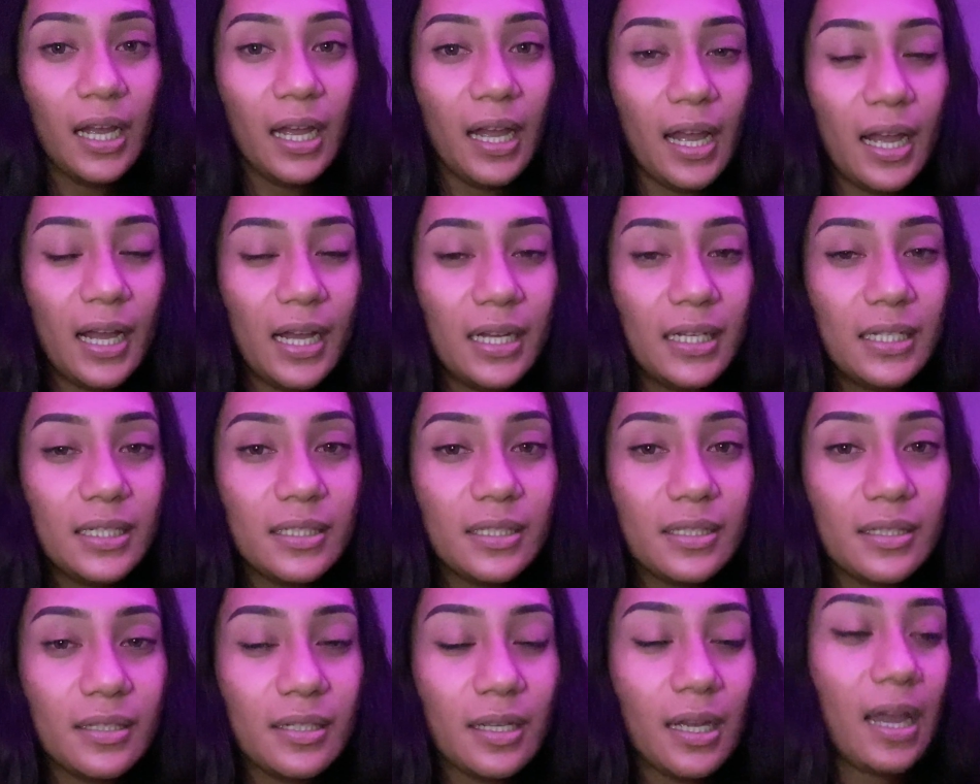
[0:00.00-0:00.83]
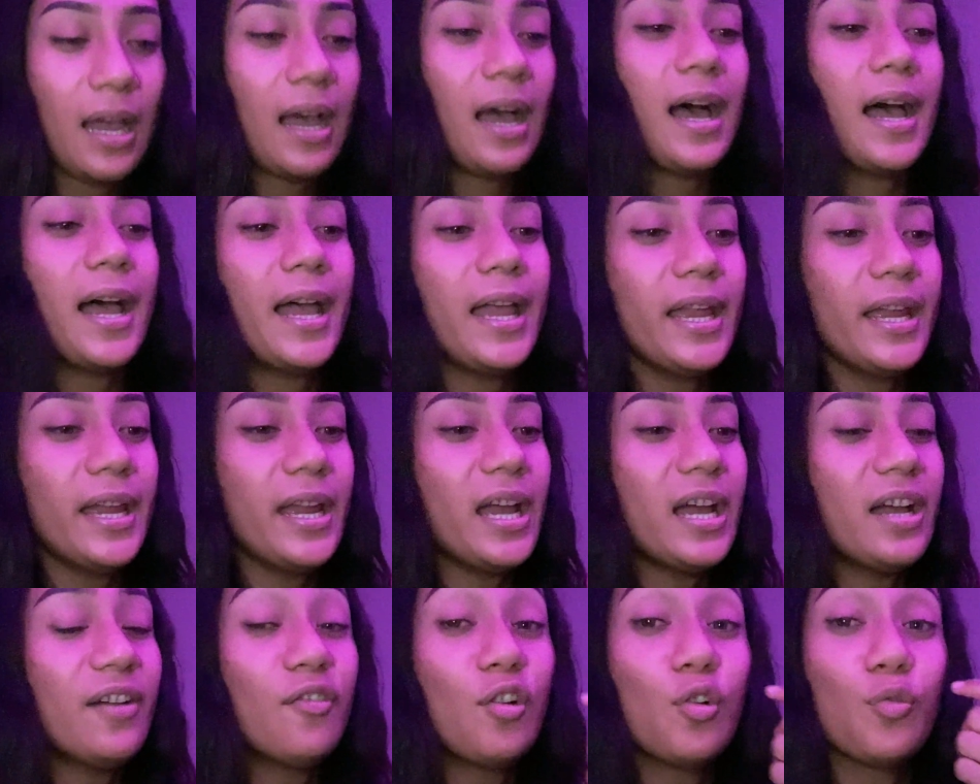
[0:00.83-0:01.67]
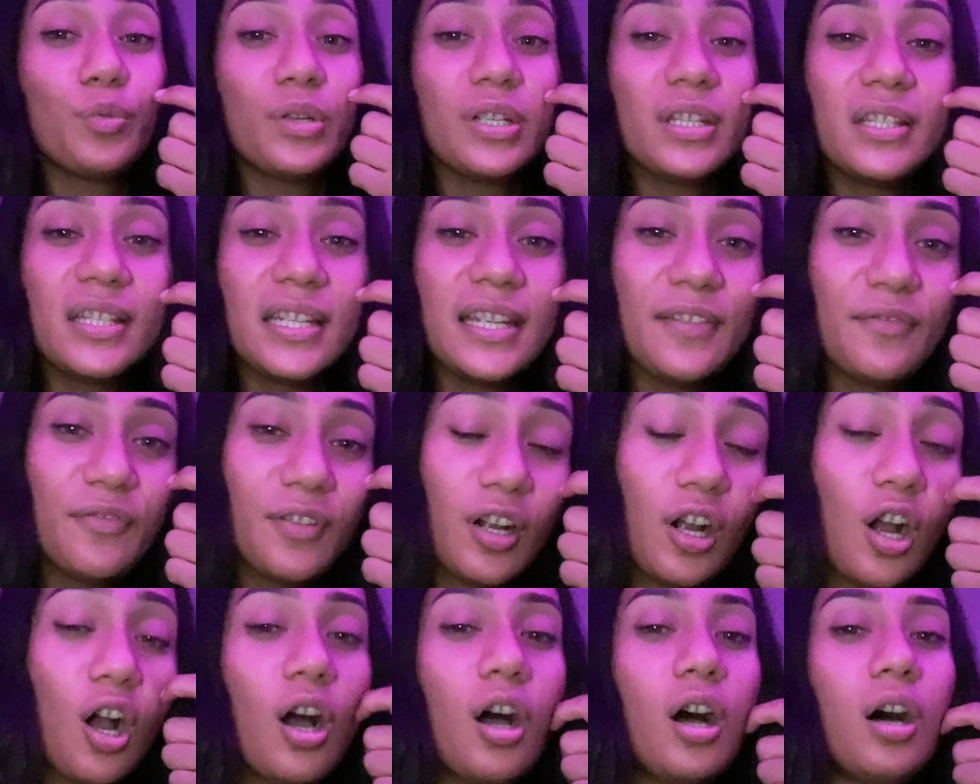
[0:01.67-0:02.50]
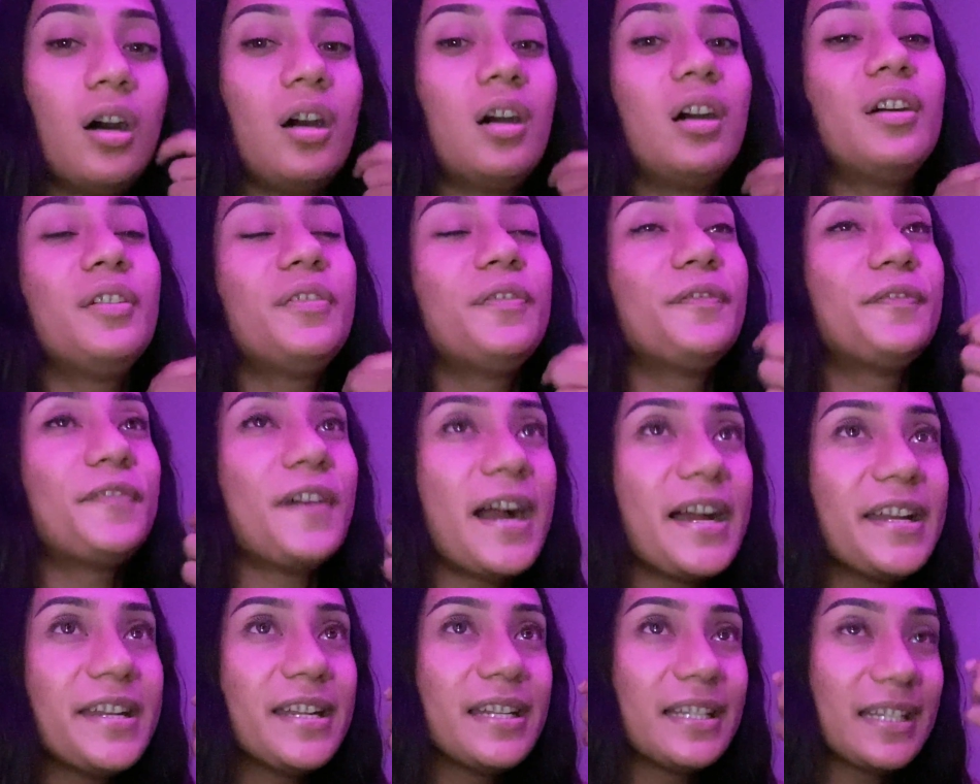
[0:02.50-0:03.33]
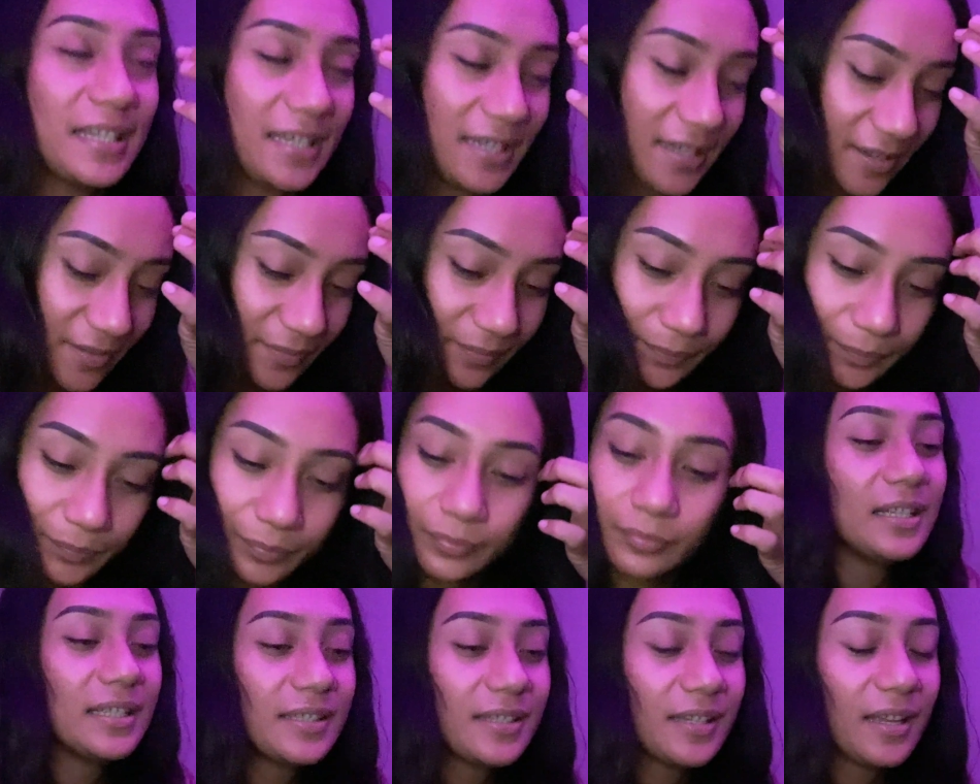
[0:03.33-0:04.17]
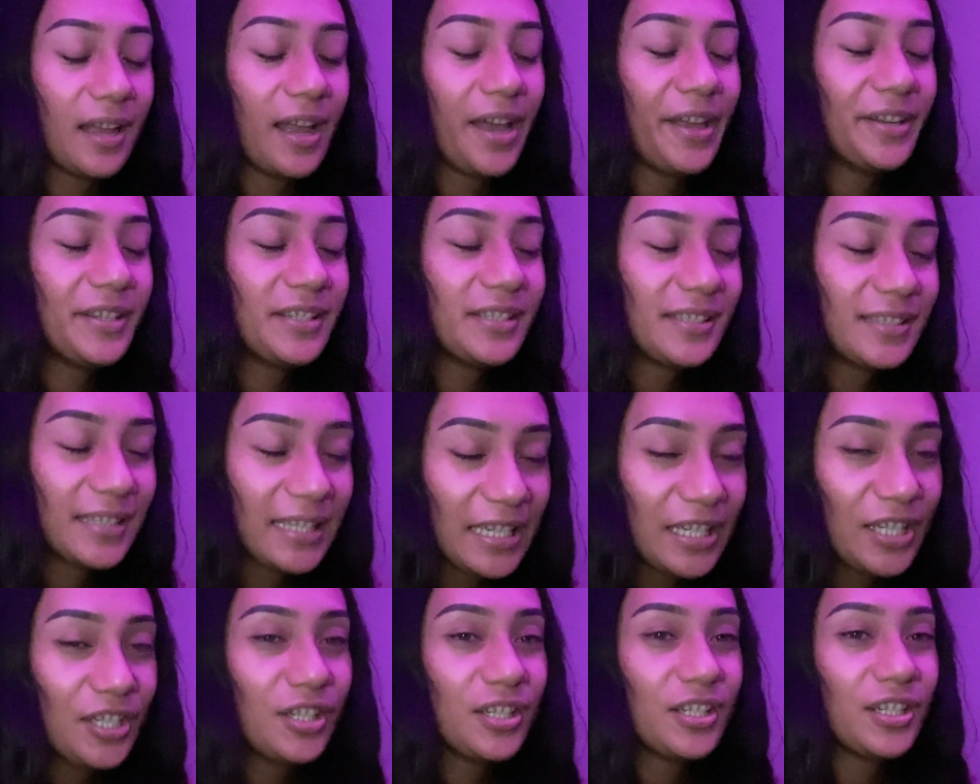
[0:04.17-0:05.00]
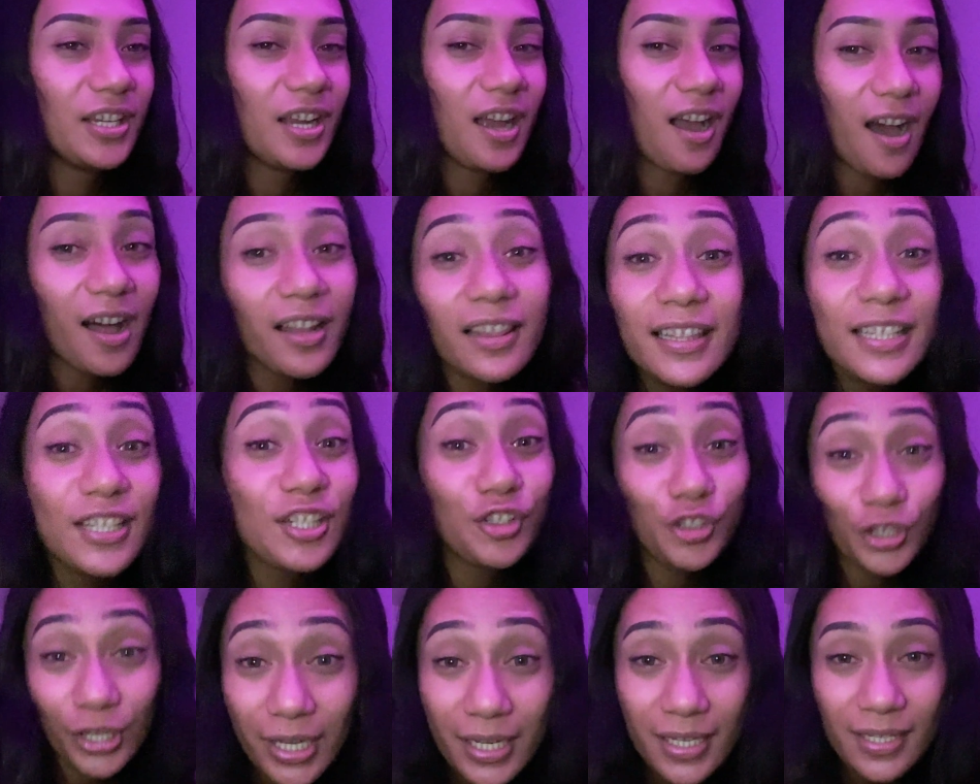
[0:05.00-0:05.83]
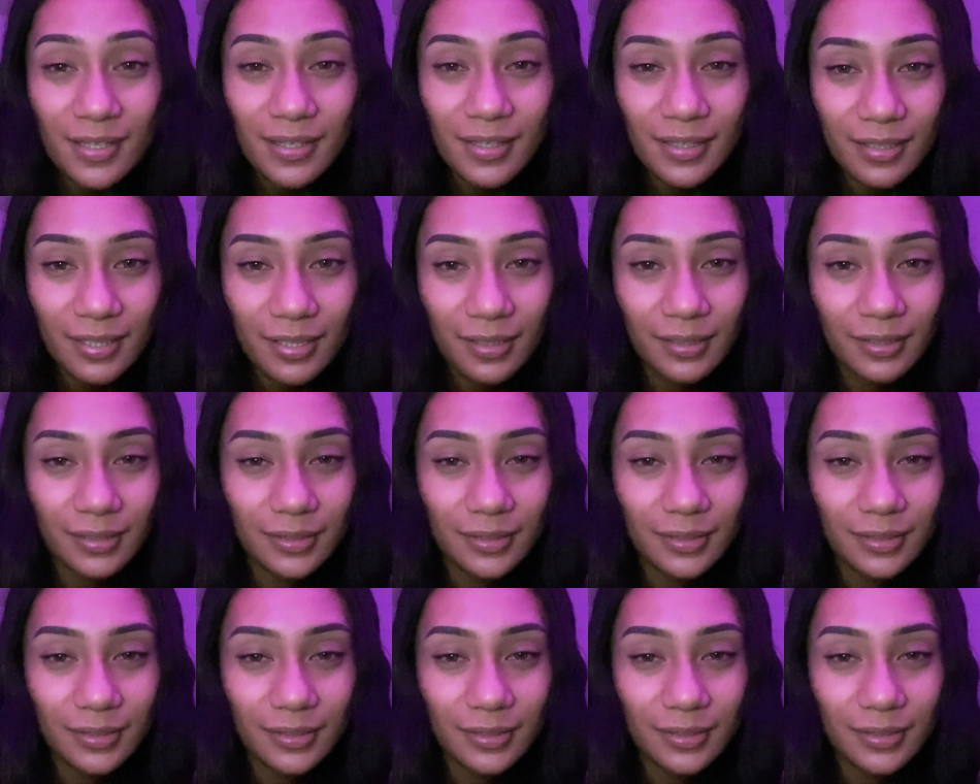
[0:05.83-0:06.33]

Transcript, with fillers: and I have received a call finally it's an anesthesiologist.